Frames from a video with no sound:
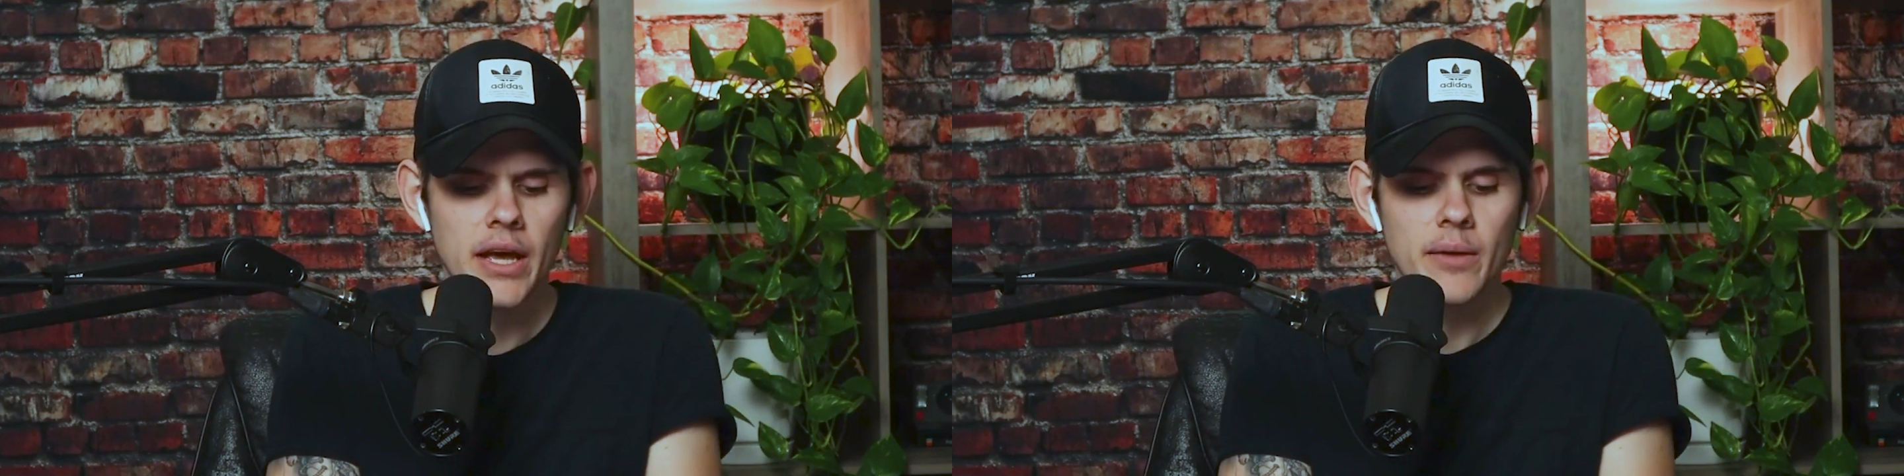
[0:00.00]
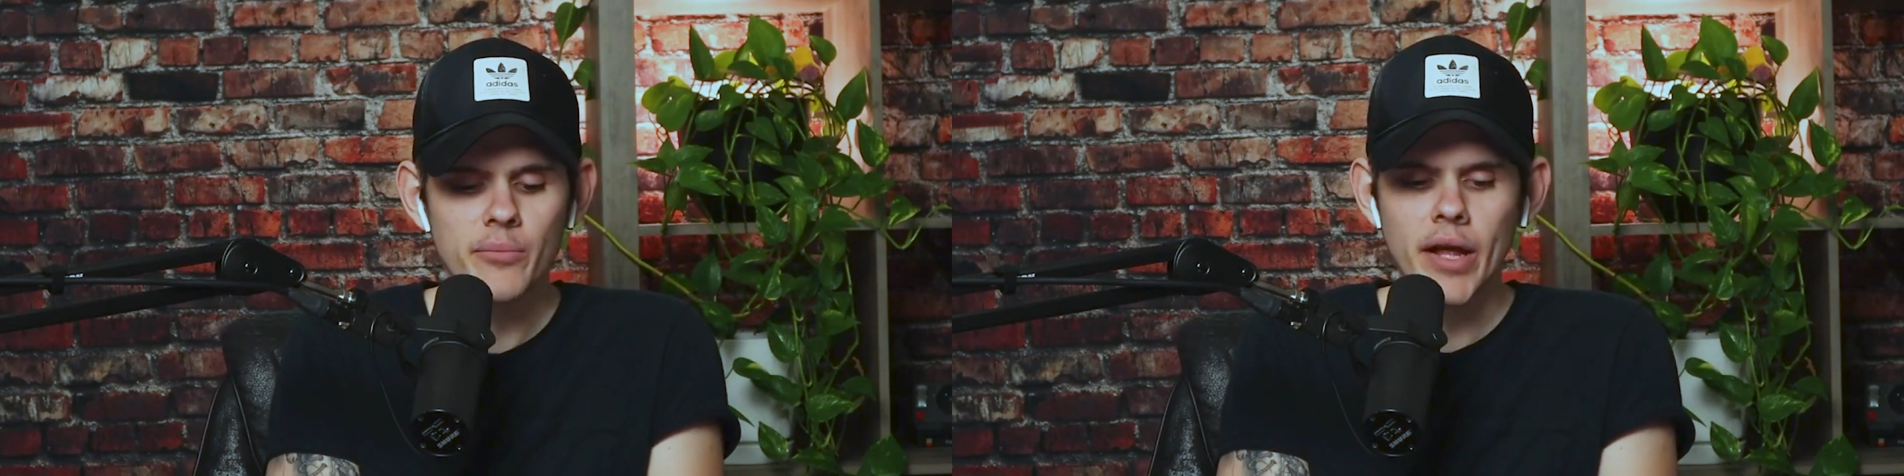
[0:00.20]

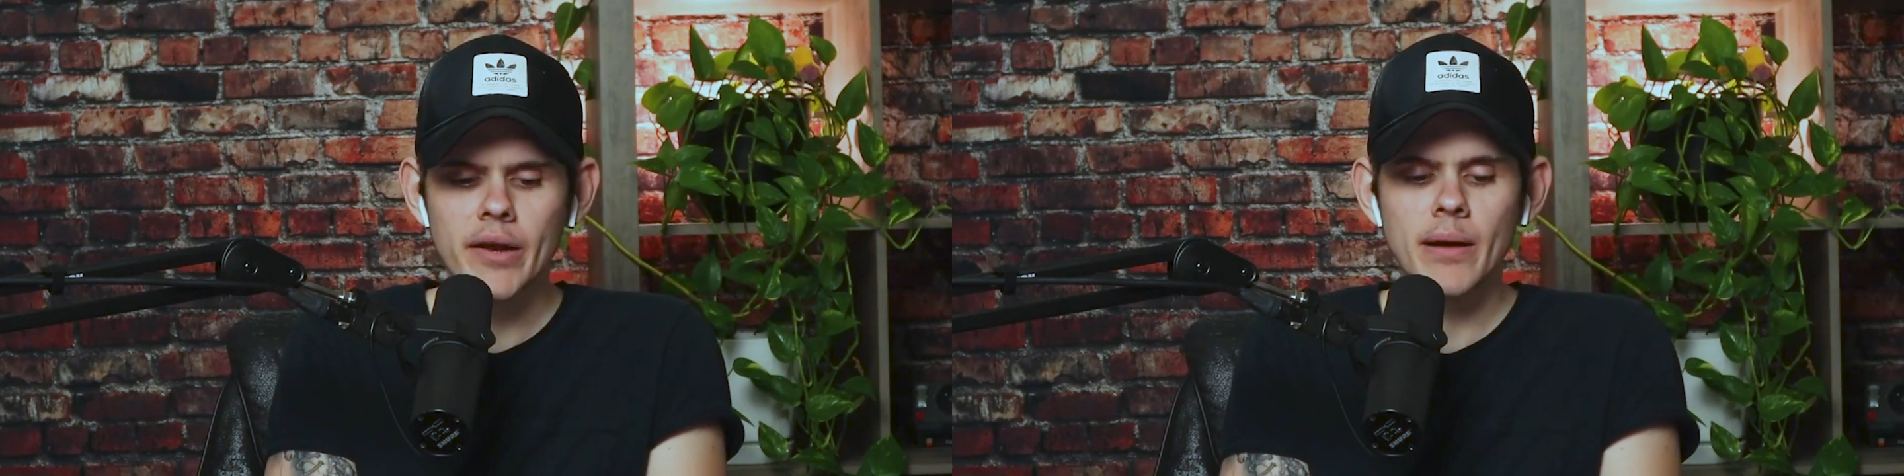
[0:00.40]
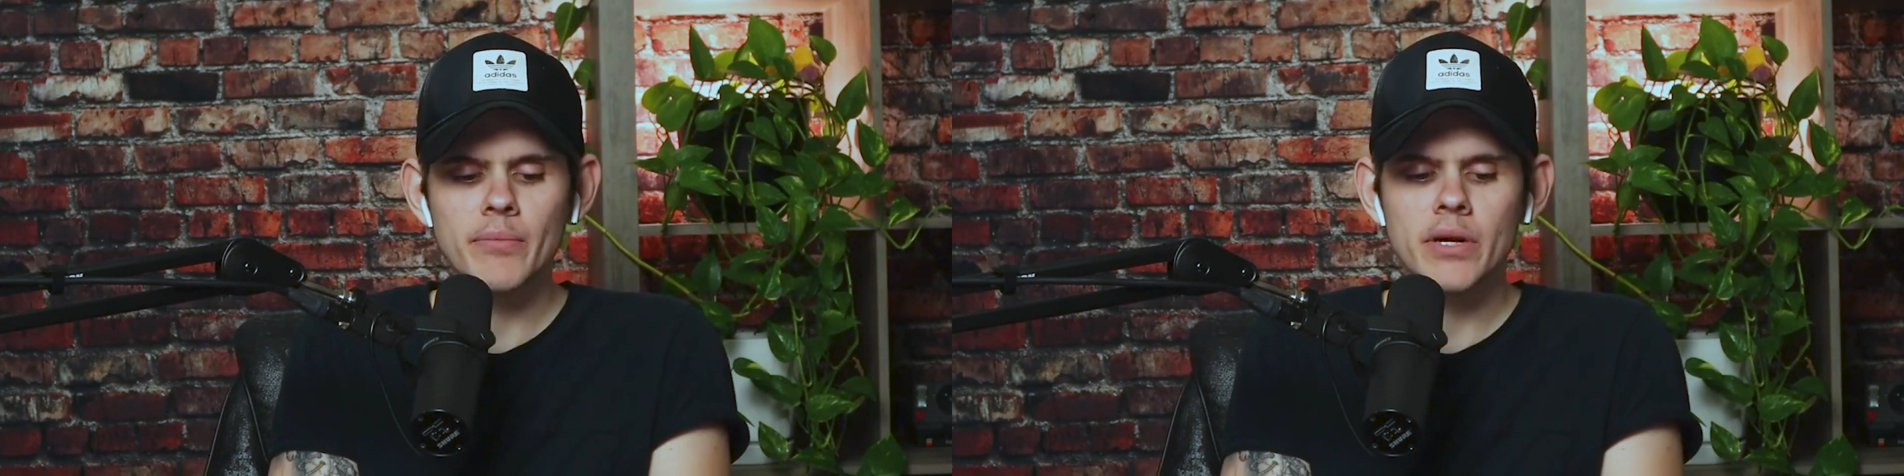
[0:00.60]
But
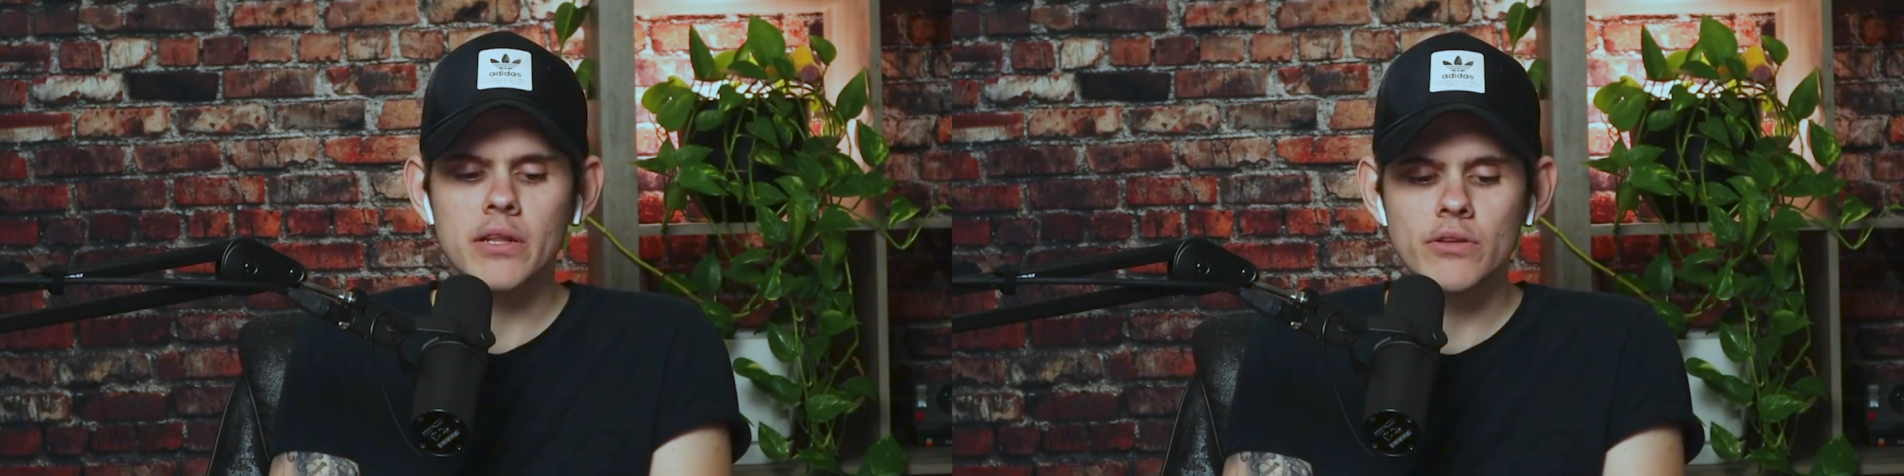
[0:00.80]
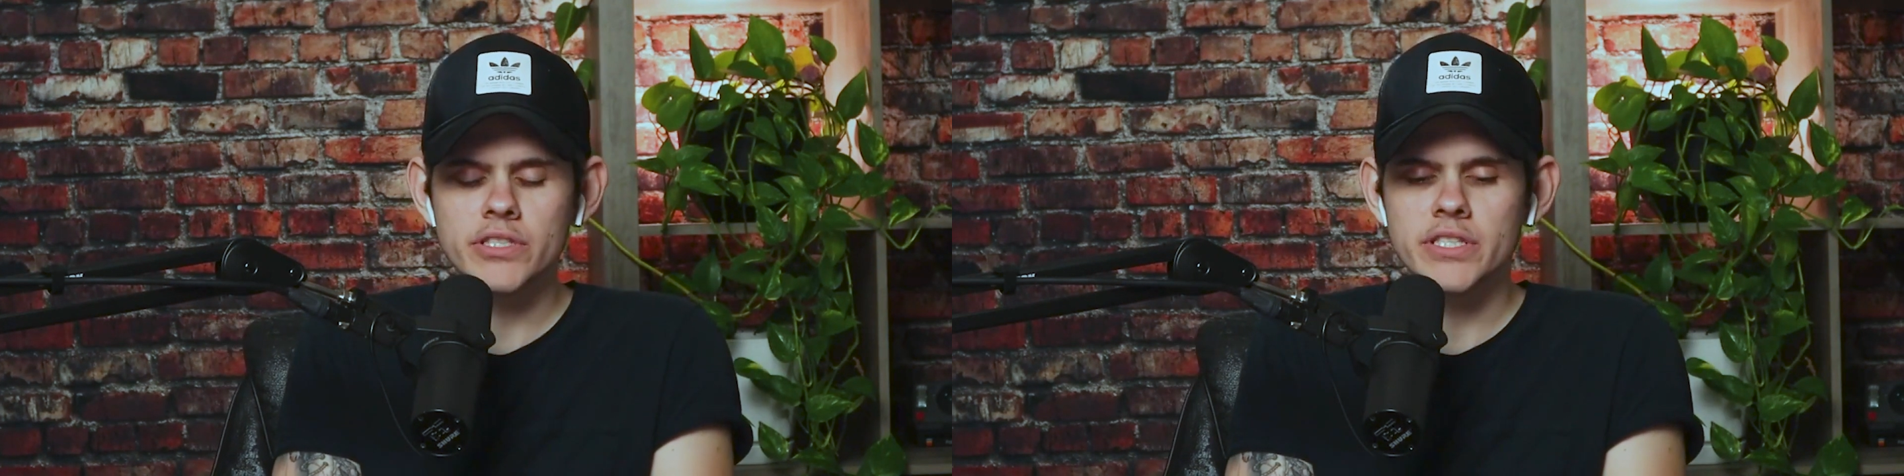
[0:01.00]
remember,
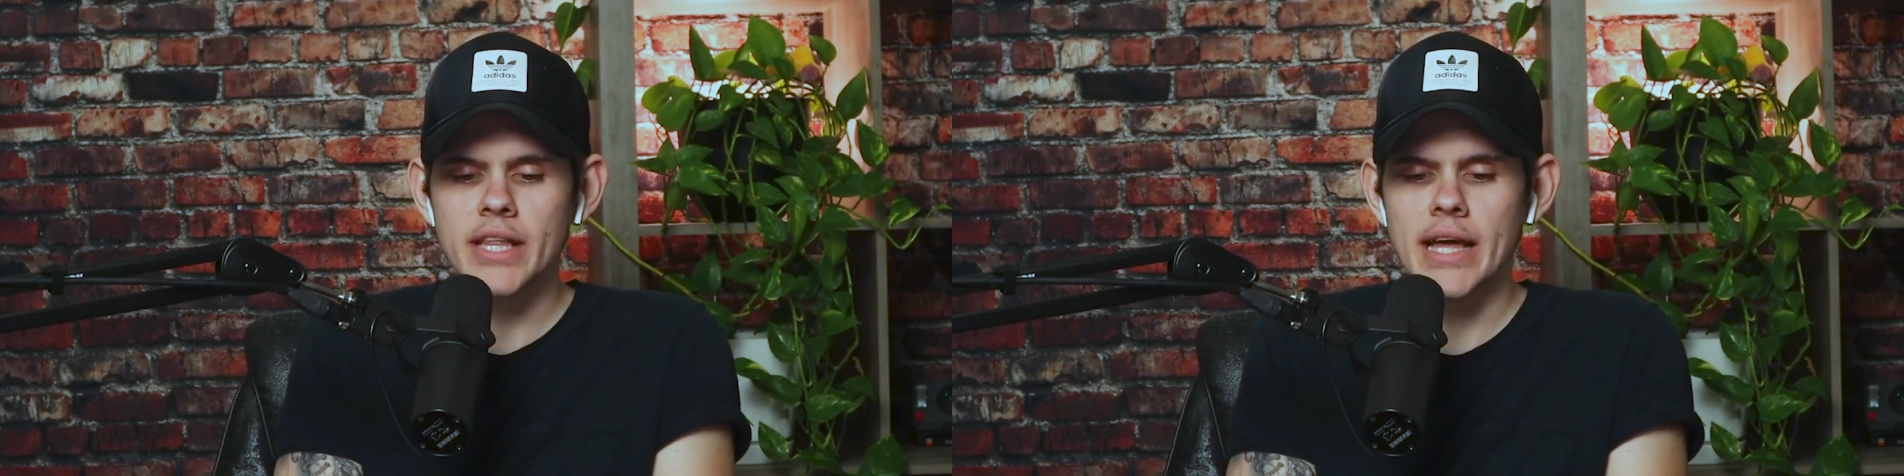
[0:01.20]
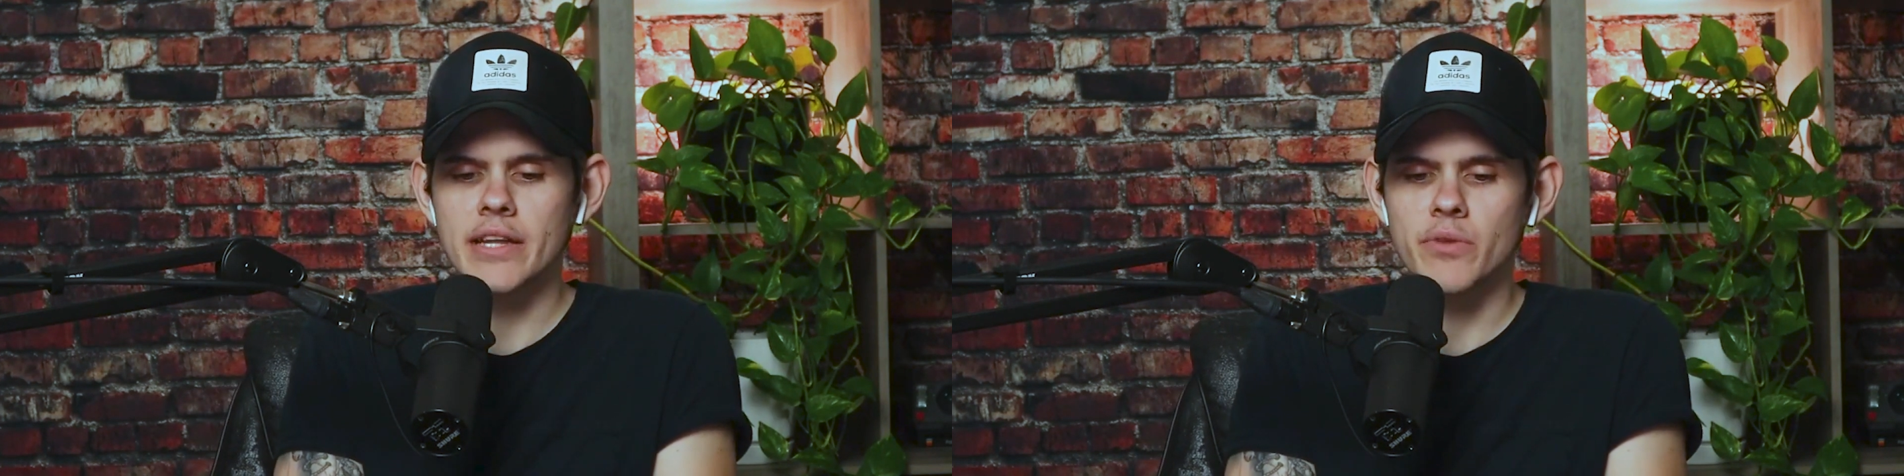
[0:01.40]
closer to the
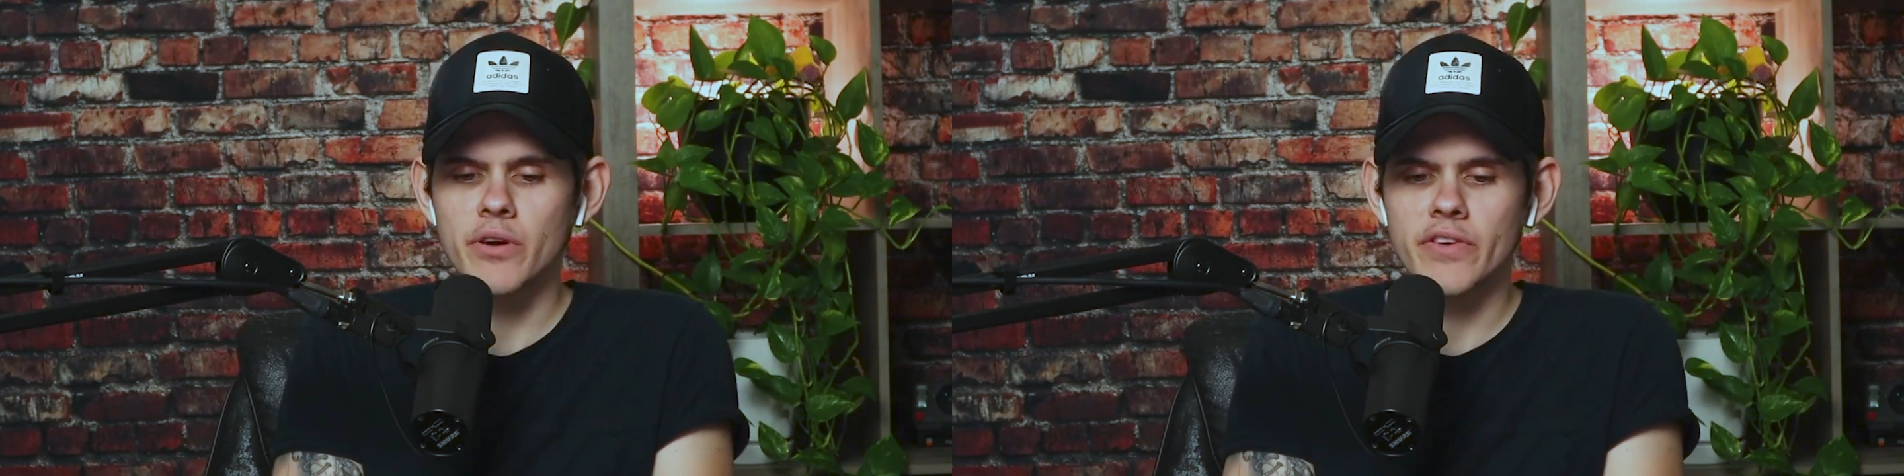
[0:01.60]
end of the movie,